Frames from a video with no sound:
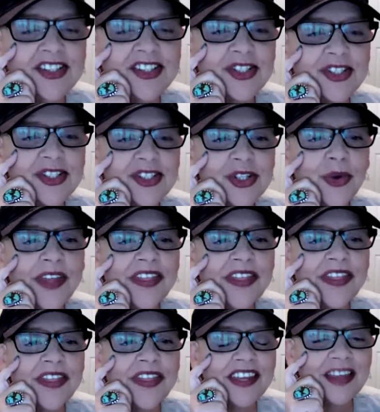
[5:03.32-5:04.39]
and so
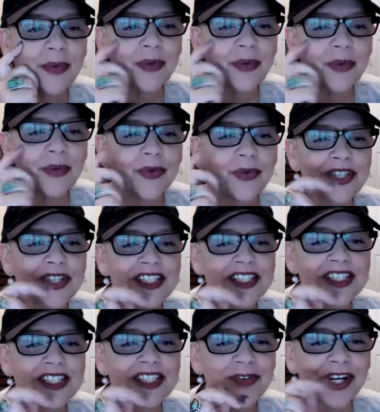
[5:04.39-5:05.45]
we think that when we're doing
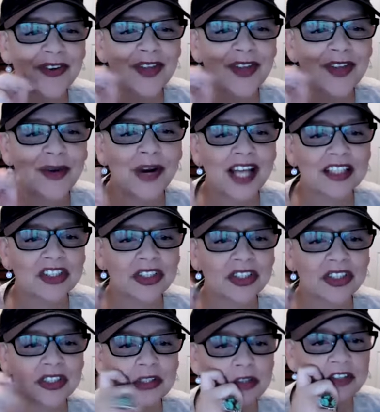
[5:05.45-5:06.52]
the self-care that we're
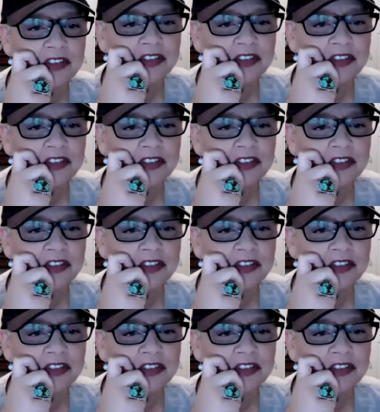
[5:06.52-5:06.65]
actually